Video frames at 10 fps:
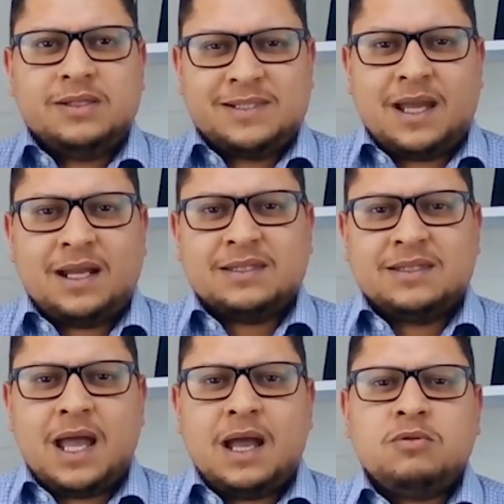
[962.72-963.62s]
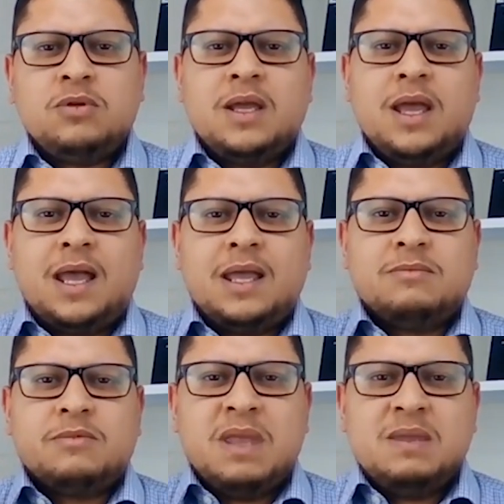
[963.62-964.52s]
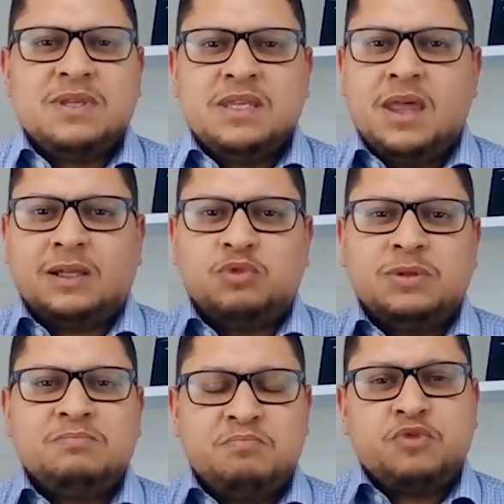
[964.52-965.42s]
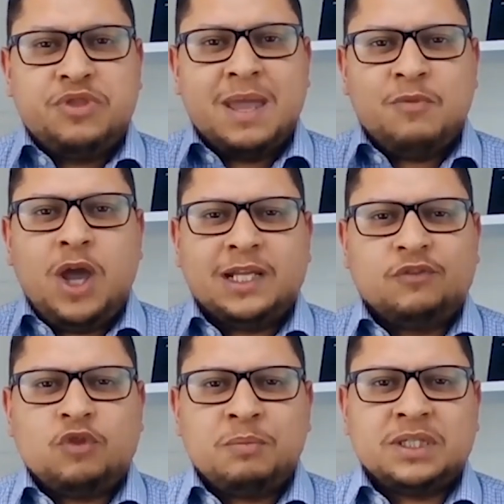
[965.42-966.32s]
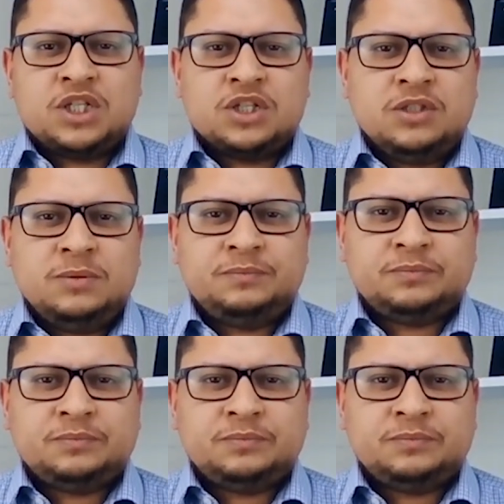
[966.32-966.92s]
start now and maybe that will put them ahead of competition?